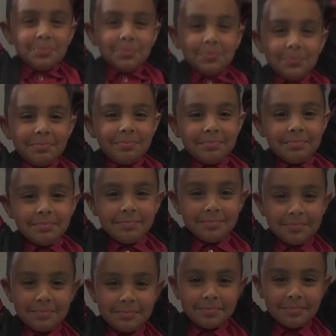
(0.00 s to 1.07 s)
Why are your
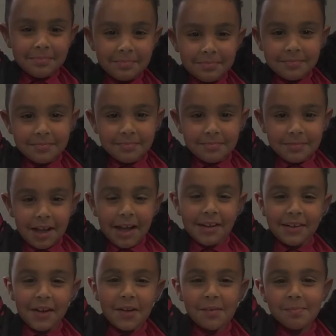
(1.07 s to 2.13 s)
hands up for? I don't
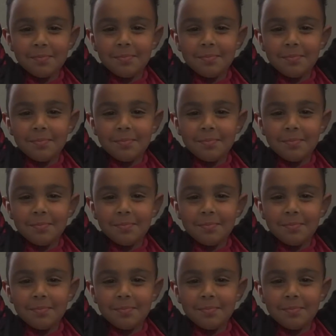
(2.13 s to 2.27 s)
know.